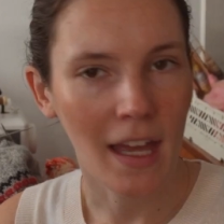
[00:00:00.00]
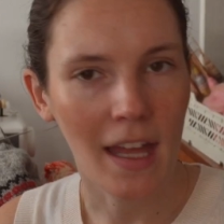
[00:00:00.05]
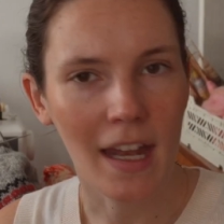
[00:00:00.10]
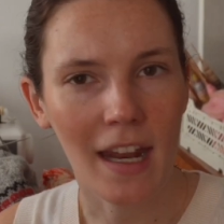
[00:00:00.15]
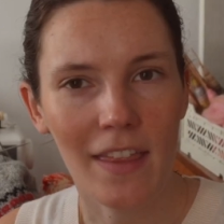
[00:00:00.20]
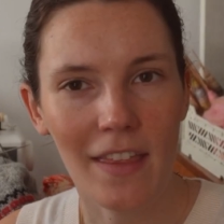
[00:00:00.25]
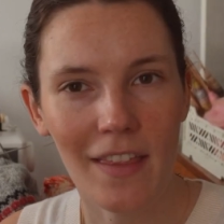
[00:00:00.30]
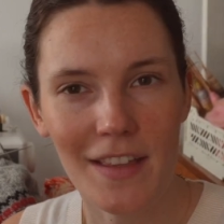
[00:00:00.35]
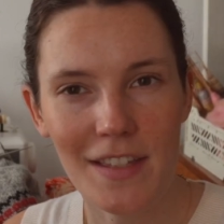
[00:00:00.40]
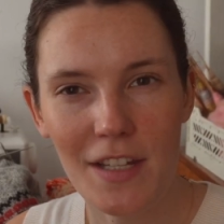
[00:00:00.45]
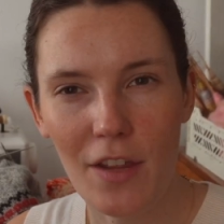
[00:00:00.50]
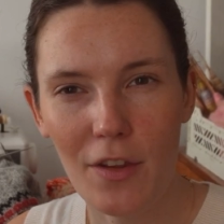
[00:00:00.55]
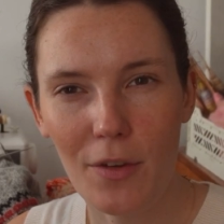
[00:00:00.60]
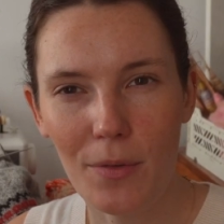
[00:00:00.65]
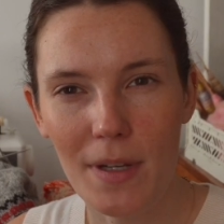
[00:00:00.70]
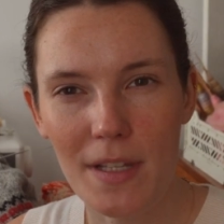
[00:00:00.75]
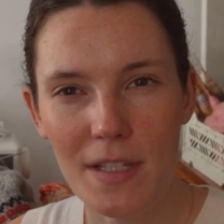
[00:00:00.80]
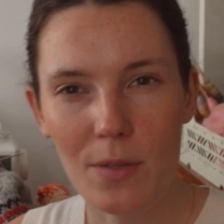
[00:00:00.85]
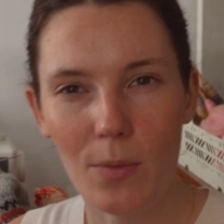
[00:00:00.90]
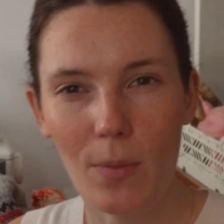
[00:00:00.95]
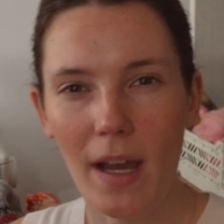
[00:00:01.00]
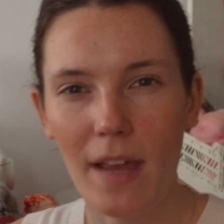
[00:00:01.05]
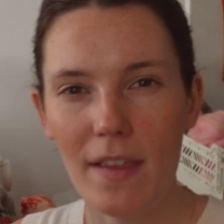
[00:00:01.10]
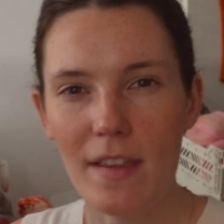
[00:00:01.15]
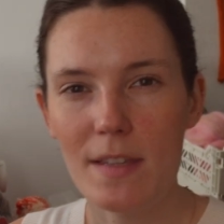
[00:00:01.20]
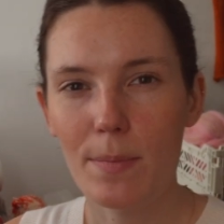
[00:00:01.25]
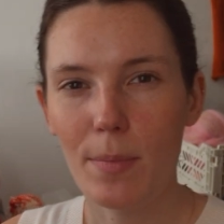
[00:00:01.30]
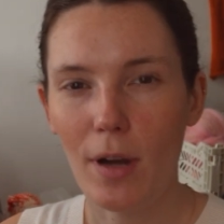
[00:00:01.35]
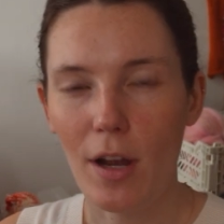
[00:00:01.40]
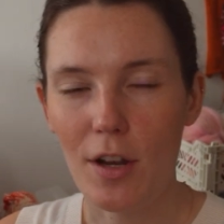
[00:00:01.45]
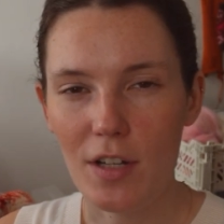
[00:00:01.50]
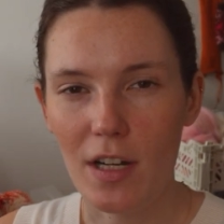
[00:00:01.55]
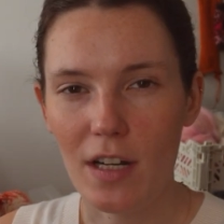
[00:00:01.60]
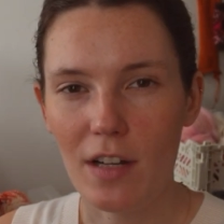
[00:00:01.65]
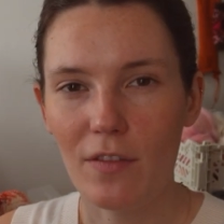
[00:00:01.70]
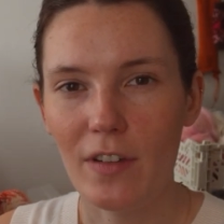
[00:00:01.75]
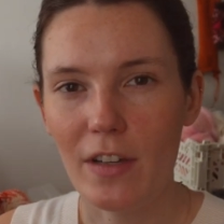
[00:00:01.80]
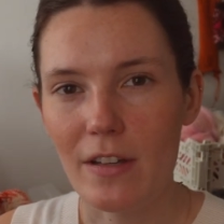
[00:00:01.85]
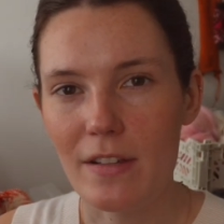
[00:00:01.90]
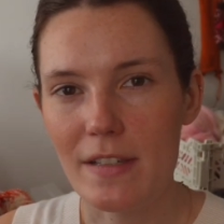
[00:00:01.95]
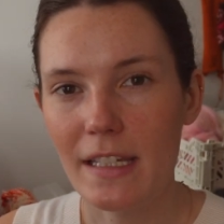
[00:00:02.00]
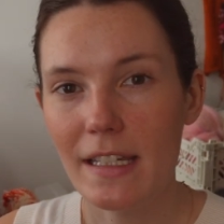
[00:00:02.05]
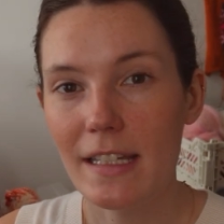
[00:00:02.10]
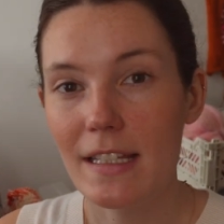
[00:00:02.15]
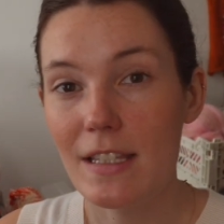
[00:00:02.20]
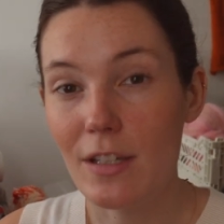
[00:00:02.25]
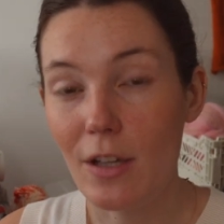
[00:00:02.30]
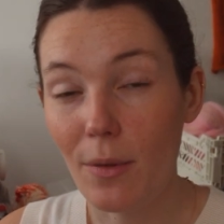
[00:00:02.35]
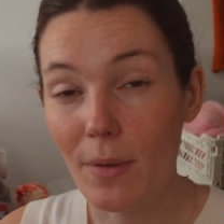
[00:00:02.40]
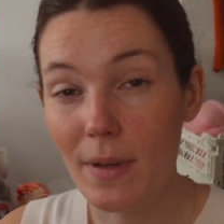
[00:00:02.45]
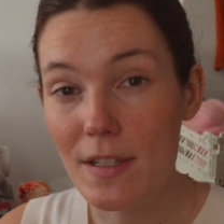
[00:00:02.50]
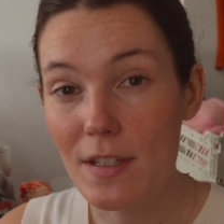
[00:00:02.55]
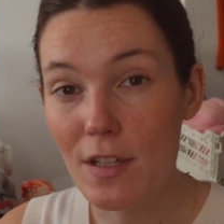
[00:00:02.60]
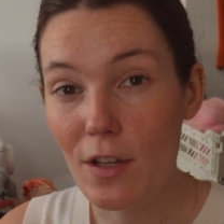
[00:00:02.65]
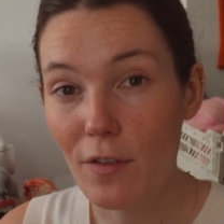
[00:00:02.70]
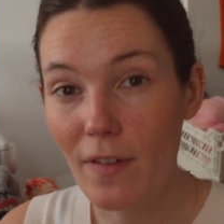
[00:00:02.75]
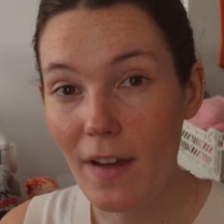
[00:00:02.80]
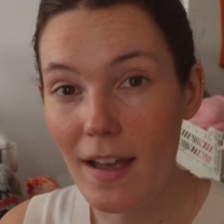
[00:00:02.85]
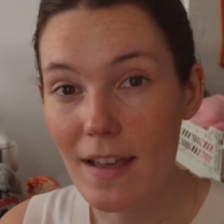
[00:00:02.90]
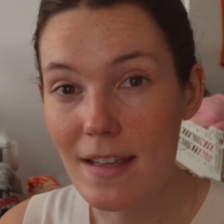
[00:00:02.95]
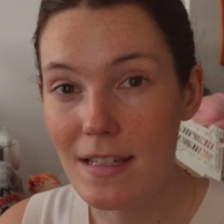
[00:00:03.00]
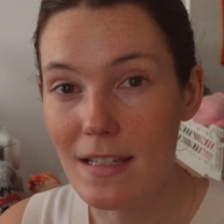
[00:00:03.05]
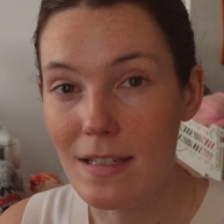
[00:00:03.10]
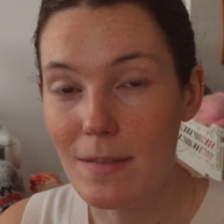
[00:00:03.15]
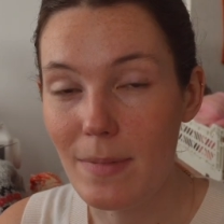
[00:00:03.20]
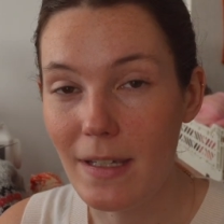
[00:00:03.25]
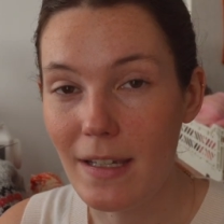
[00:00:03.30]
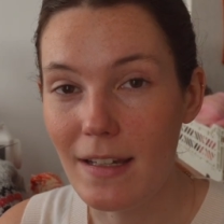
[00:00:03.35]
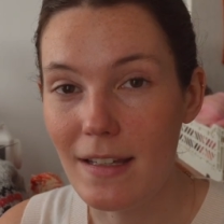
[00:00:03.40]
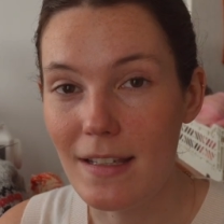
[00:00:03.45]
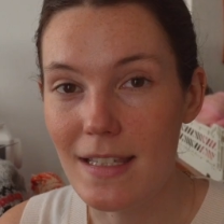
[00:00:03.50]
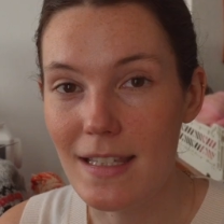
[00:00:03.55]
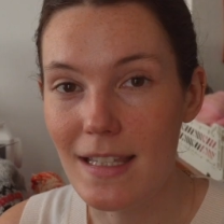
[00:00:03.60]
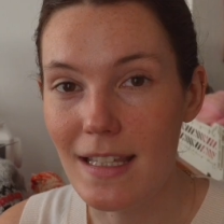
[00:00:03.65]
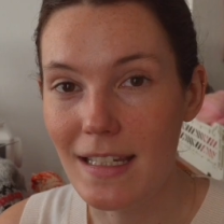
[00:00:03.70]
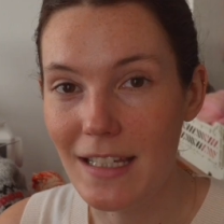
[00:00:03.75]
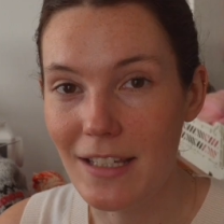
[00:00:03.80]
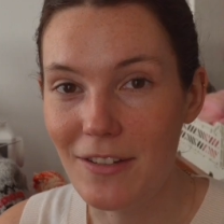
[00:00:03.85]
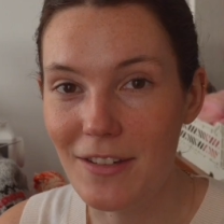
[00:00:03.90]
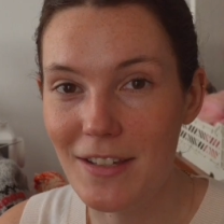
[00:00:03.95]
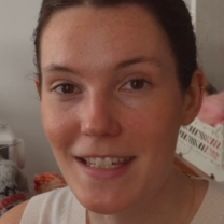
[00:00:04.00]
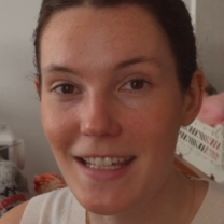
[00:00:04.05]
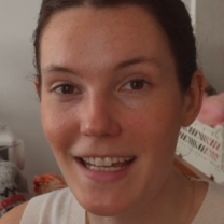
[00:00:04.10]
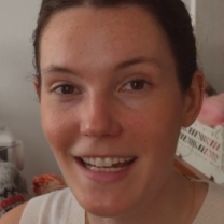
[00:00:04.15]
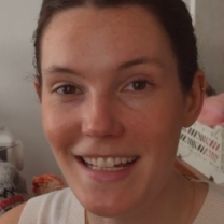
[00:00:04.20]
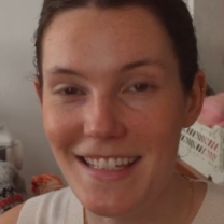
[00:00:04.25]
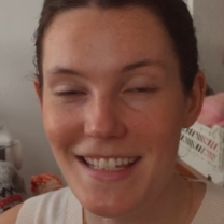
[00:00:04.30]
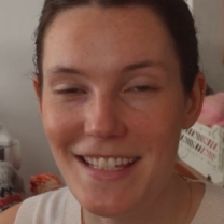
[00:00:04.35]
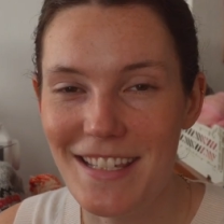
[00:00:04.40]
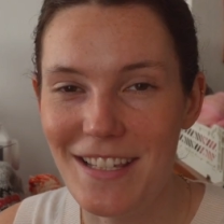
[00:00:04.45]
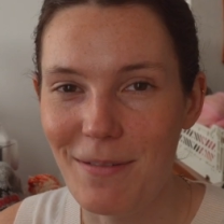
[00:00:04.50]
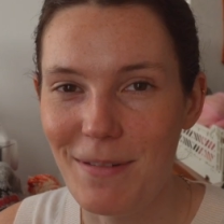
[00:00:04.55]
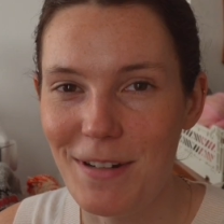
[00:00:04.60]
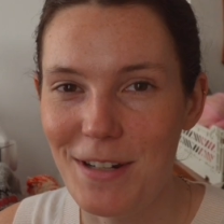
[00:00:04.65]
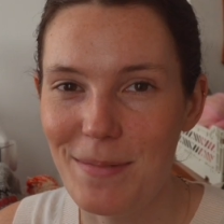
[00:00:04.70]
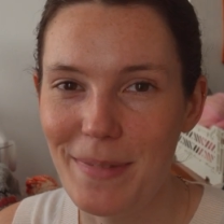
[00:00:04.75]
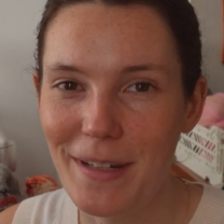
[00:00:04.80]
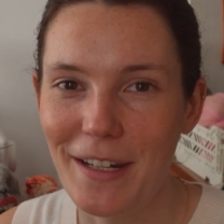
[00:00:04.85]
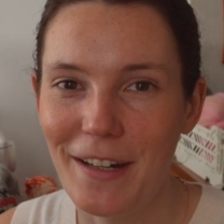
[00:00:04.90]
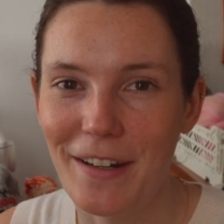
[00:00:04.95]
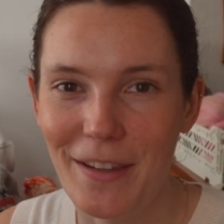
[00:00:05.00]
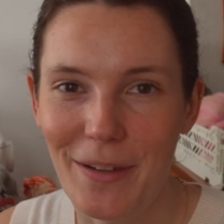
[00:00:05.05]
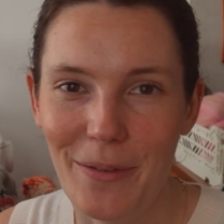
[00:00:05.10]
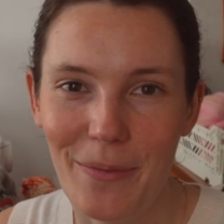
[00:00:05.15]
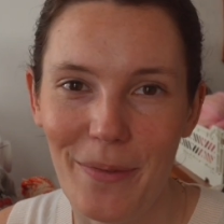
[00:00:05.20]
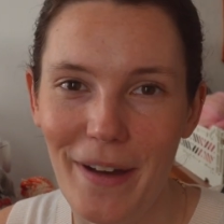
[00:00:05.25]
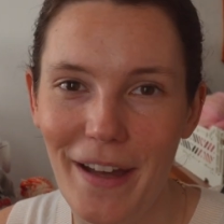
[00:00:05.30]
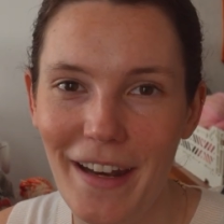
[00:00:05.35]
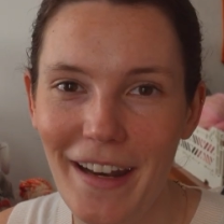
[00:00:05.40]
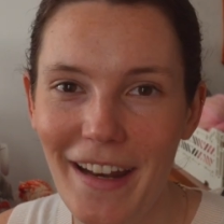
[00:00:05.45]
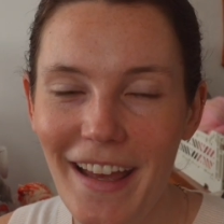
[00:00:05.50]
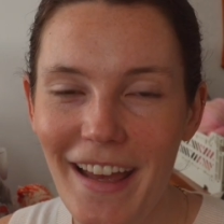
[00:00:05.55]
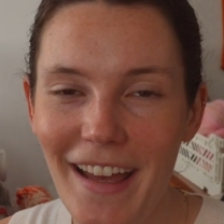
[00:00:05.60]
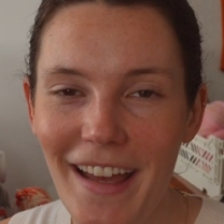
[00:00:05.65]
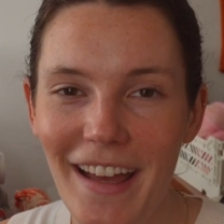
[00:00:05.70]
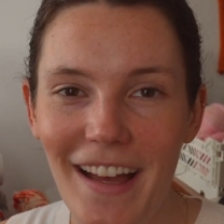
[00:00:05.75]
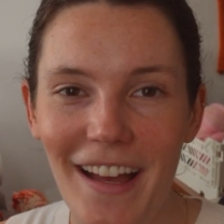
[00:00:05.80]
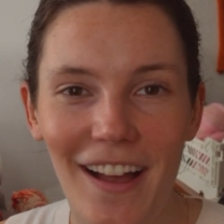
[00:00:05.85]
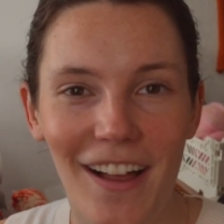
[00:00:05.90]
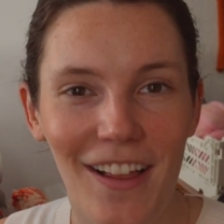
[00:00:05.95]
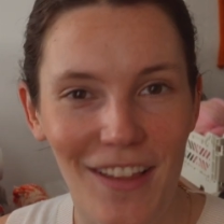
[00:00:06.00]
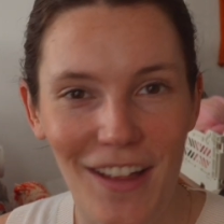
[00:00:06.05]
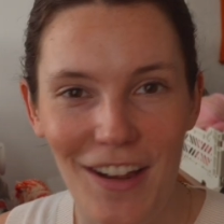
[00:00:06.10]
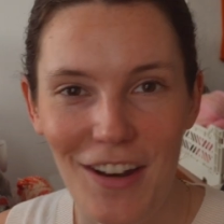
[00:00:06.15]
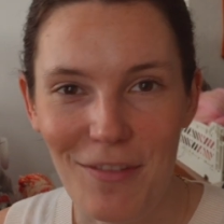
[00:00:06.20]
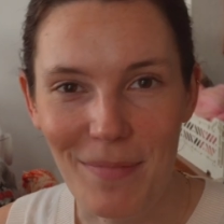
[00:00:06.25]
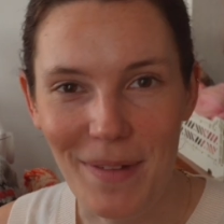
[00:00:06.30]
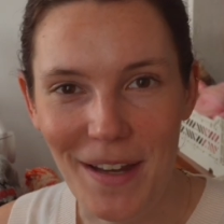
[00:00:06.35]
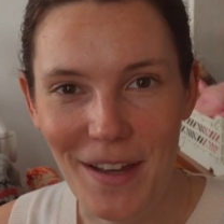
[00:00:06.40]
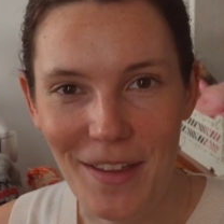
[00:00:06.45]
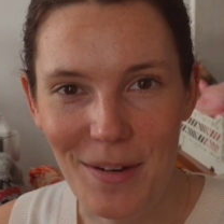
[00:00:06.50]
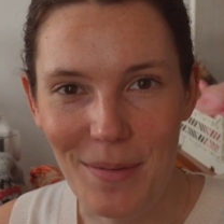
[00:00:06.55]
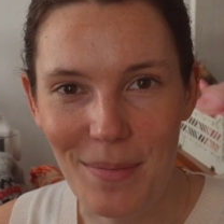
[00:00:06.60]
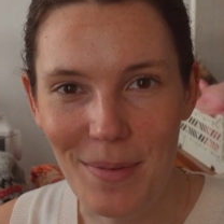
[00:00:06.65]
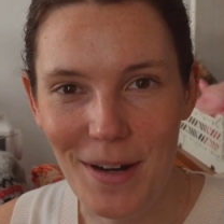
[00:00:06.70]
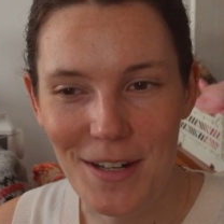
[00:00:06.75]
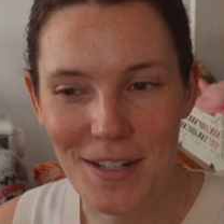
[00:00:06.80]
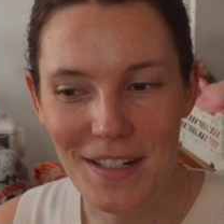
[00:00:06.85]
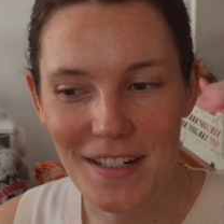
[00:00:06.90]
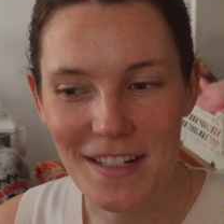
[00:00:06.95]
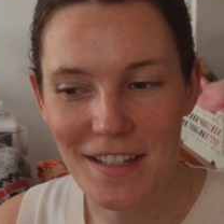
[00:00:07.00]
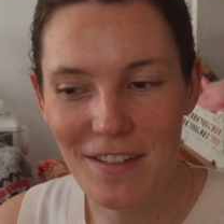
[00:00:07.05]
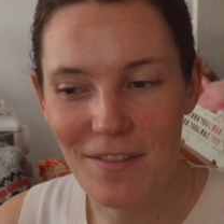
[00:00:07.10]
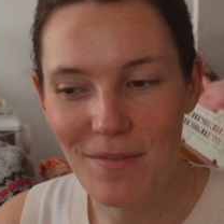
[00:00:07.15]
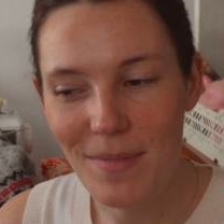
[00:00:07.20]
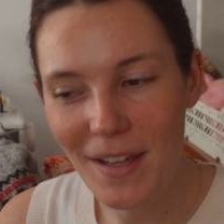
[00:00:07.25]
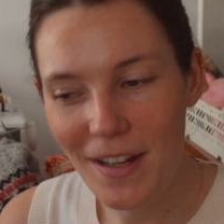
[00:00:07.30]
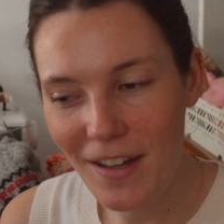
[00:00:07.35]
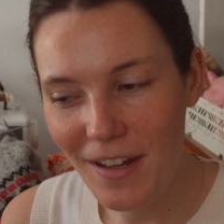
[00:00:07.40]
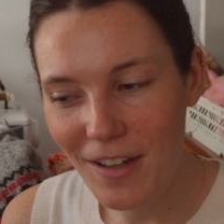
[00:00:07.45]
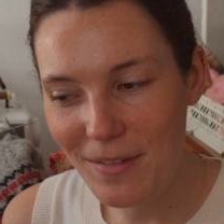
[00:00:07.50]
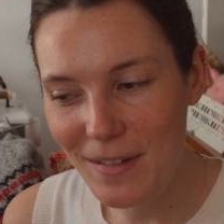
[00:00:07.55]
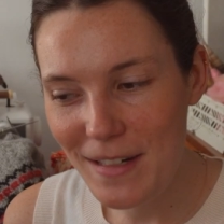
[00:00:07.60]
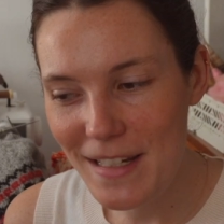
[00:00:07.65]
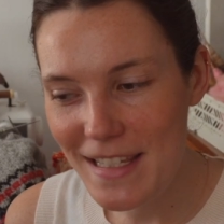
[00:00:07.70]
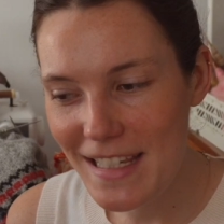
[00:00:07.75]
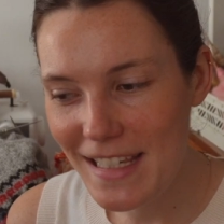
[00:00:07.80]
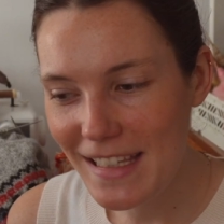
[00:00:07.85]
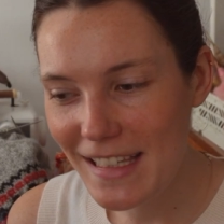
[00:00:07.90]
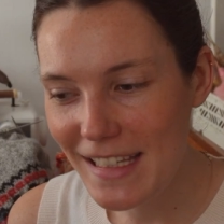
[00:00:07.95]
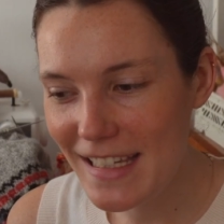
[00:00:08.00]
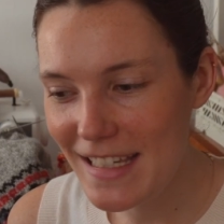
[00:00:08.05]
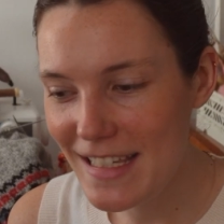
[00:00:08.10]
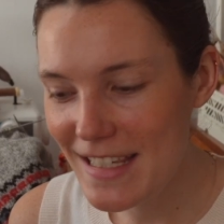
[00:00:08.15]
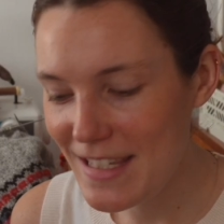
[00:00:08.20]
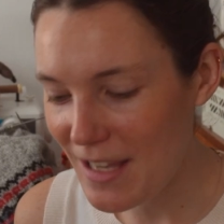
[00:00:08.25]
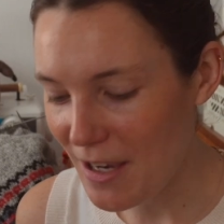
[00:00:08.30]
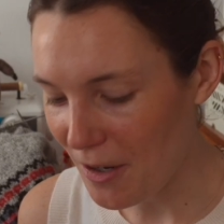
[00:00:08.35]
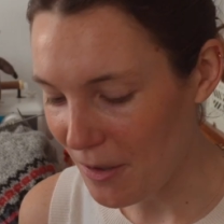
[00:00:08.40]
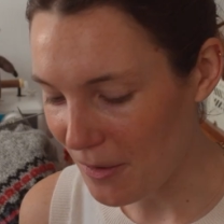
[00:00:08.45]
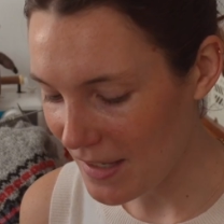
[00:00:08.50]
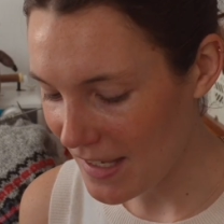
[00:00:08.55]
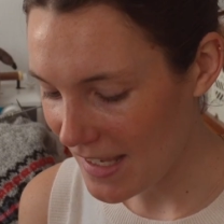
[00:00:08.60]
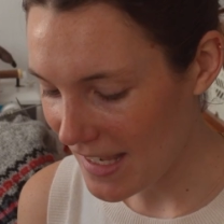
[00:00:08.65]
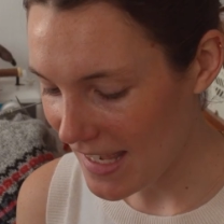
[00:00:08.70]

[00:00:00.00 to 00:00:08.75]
And I think that's another reason why this project feels like it's going so fast, is because the needle size is so much bigger than what a lot of my other projects have been on recently. So